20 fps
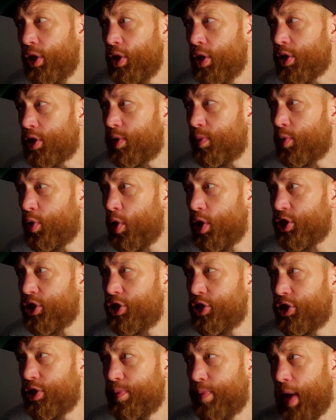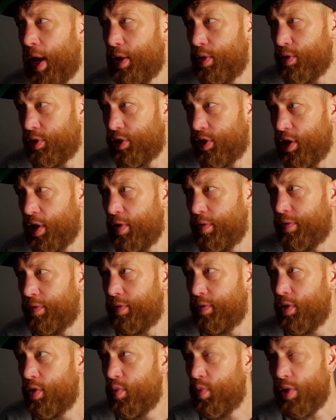some questions about
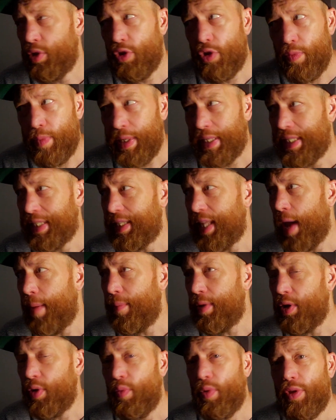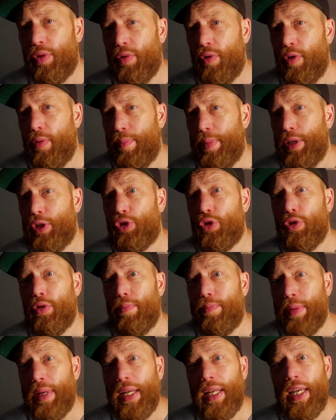yourself, whether it be stamina, whether it be
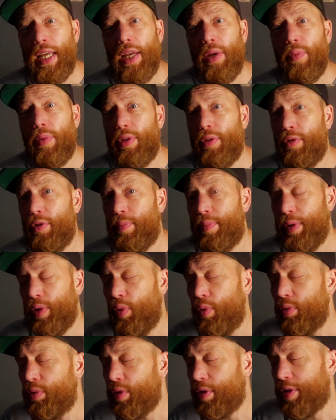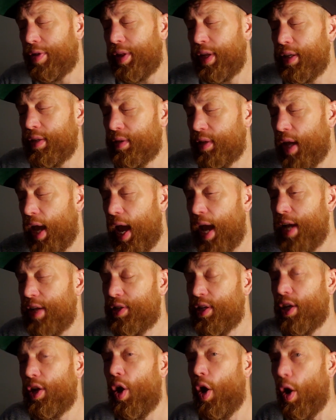durability, whether it be all of the things that
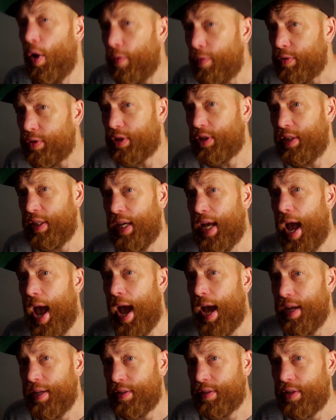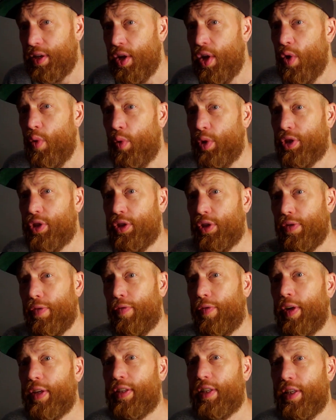AJ obviously has, which has
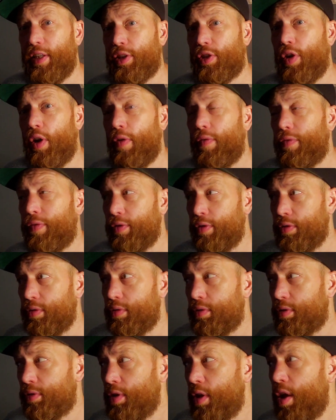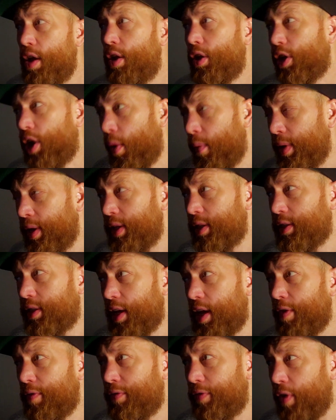affected his confidence going
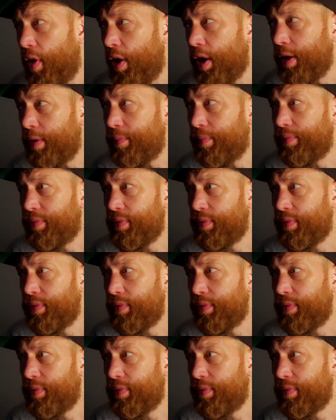into that fight.